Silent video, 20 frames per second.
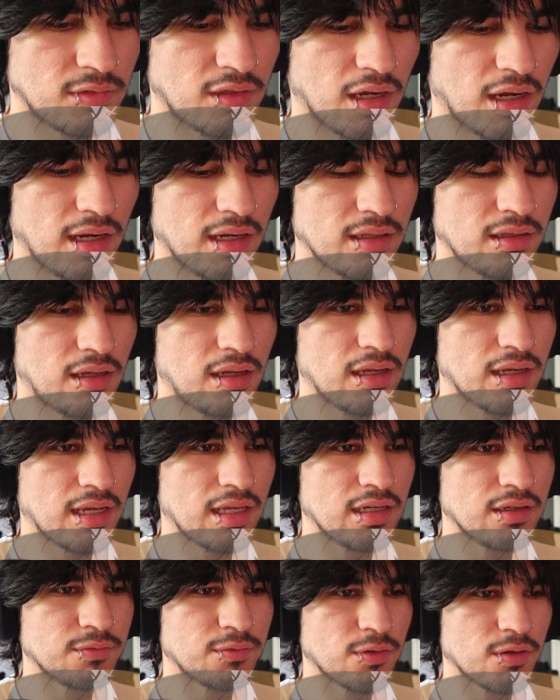Dialogue
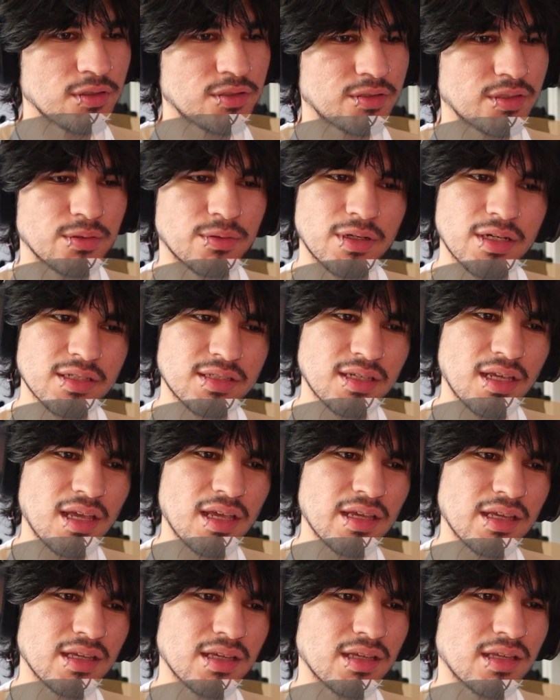anniversary? What do he
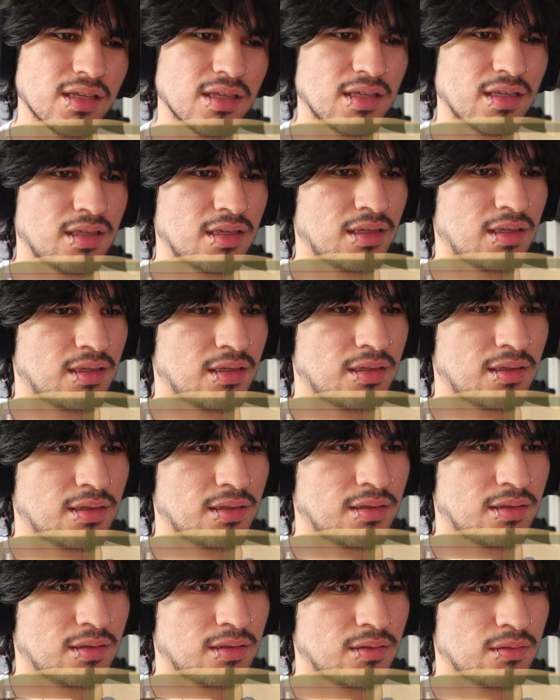say?
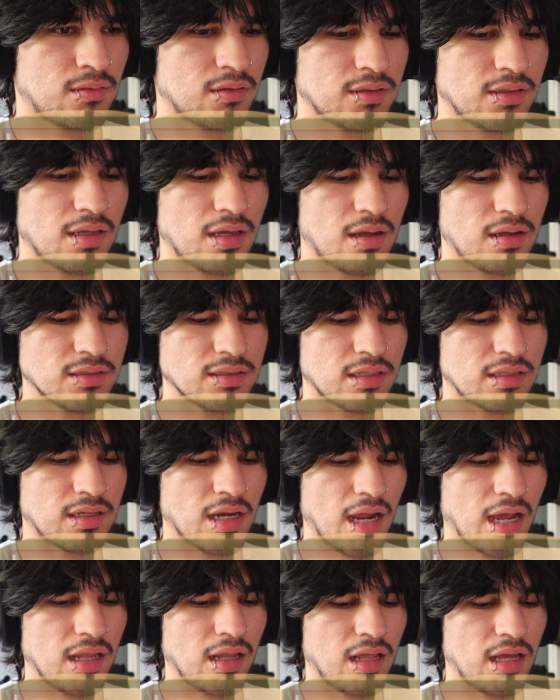What the hell is a
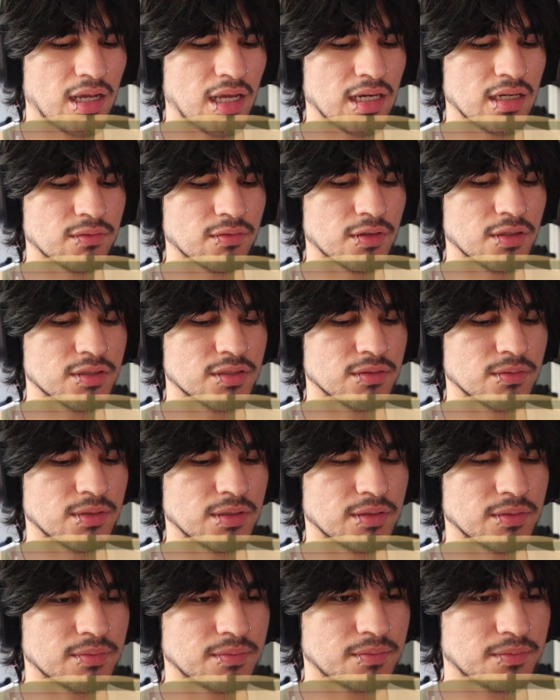dialogue
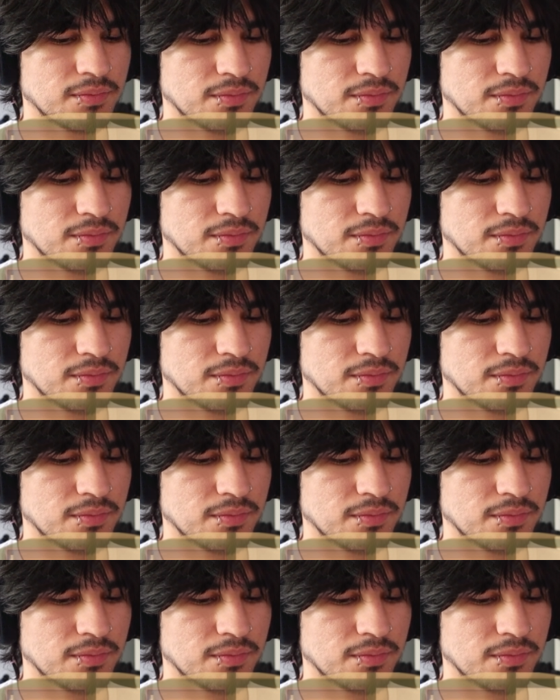anniversary?